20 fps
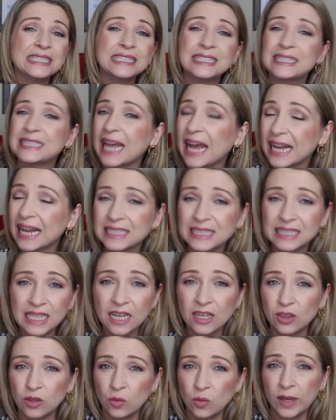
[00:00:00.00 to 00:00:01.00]
that's
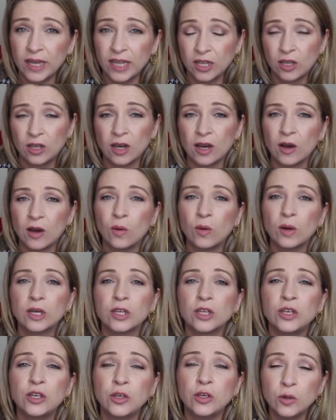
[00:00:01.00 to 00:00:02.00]
not the way to go.
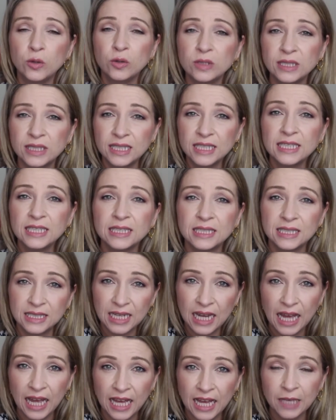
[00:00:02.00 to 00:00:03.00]
Use this
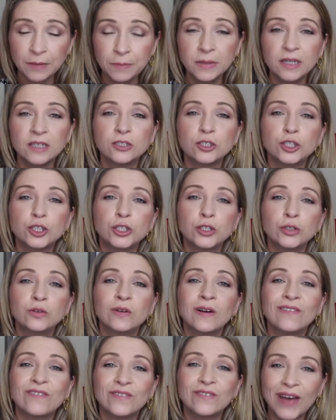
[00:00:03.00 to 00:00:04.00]
time
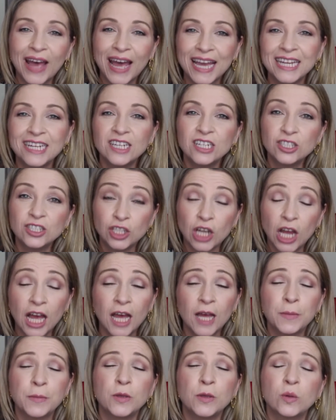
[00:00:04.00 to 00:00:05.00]
to find a
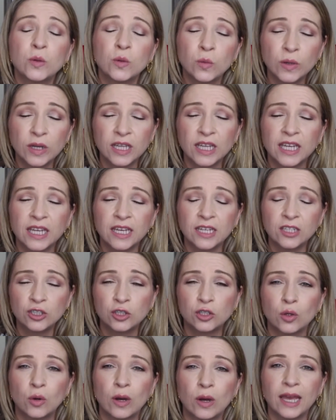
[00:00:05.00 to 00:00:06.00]
job you would really
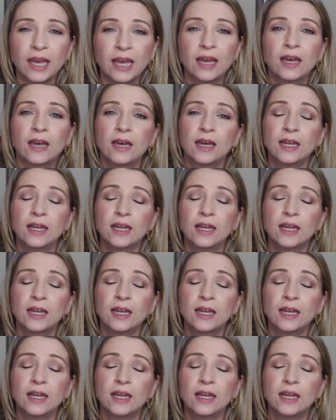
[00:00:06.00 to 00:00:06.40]
enjoy.